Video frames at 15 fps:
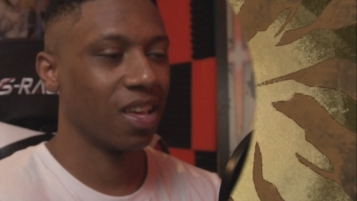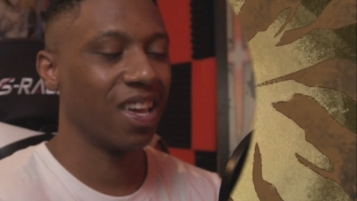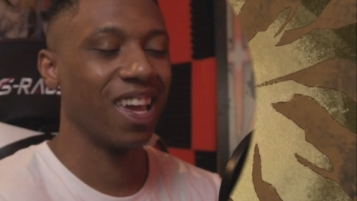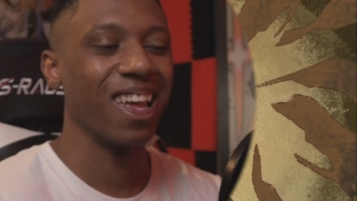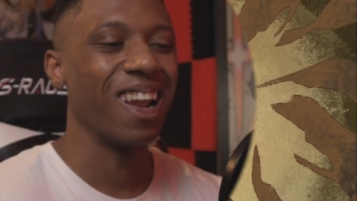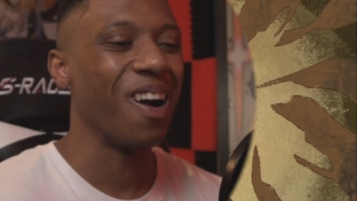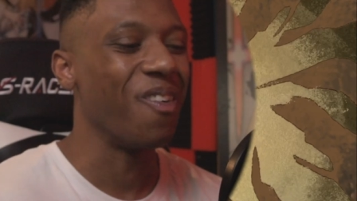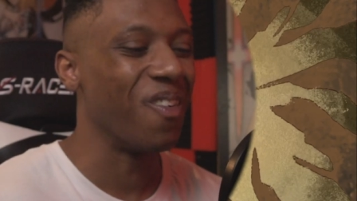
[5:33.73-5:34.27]

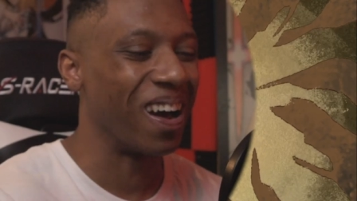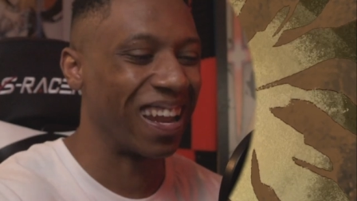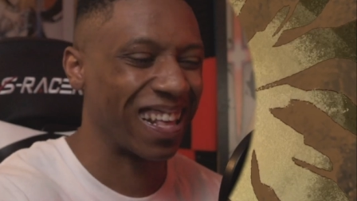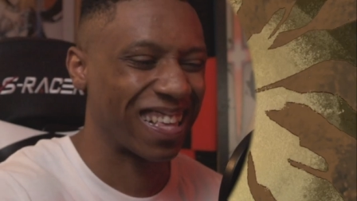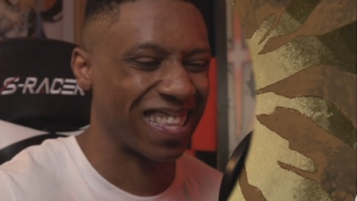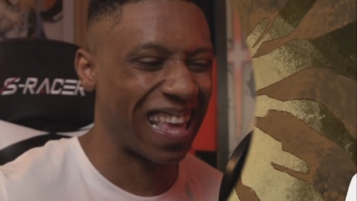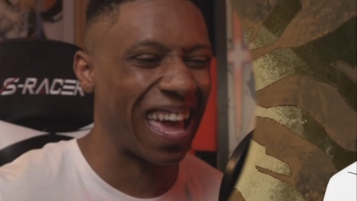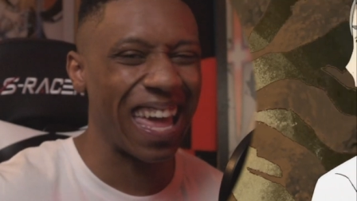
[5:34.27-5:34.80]
He don't want to
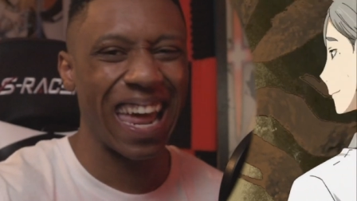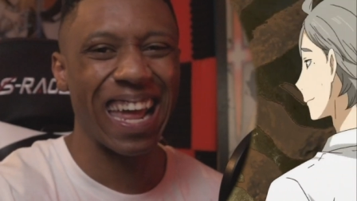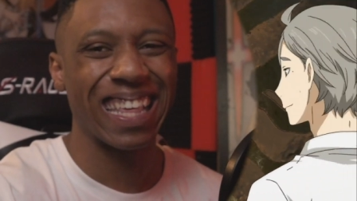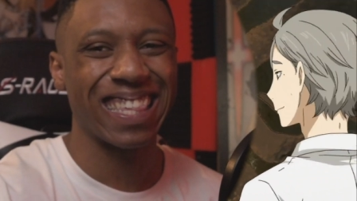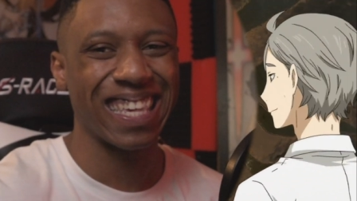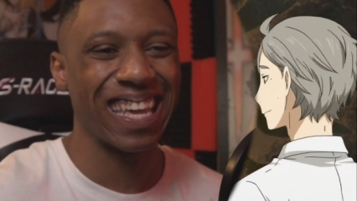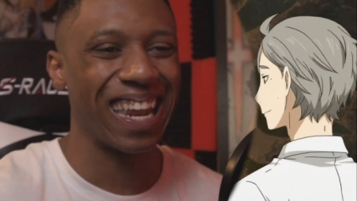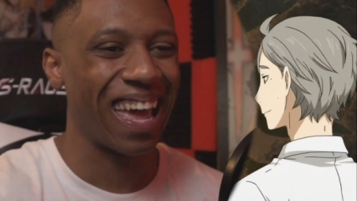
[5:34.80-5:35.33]
say that
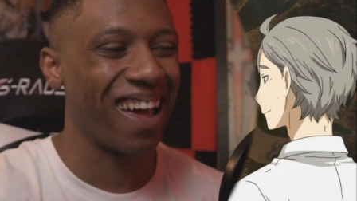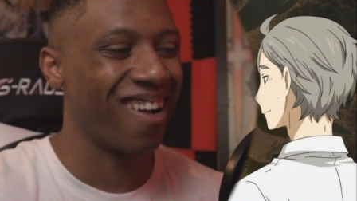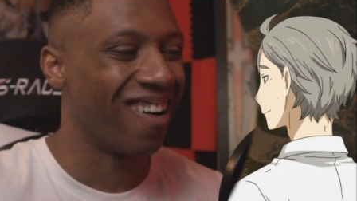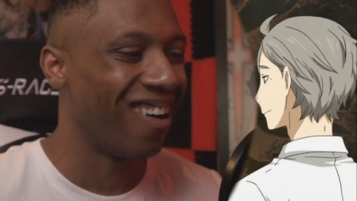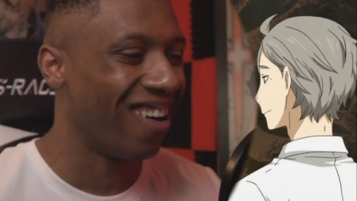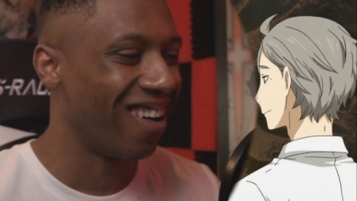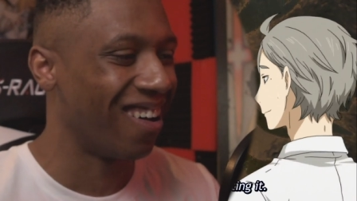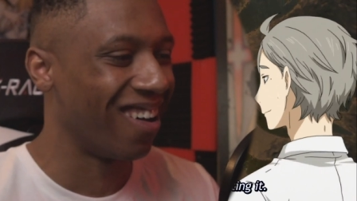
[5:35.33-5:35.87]
shit at
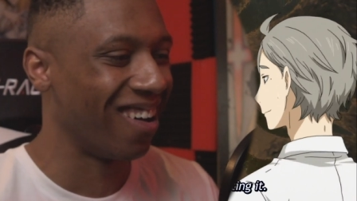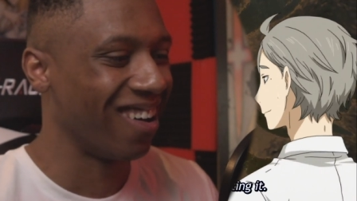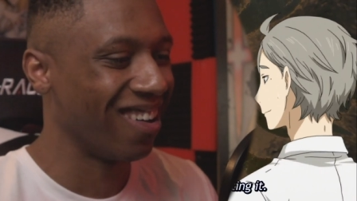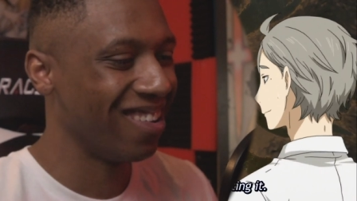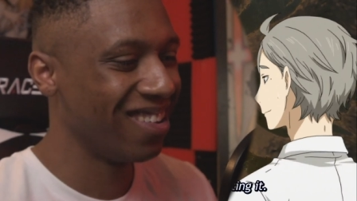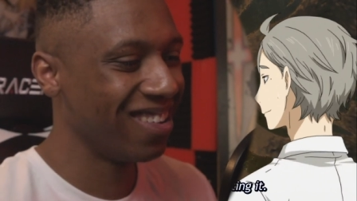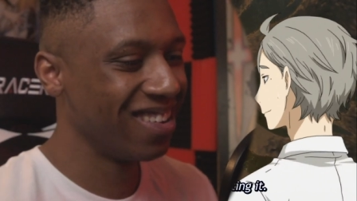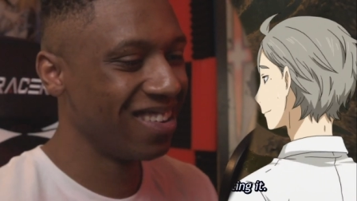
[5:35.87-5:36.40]
all.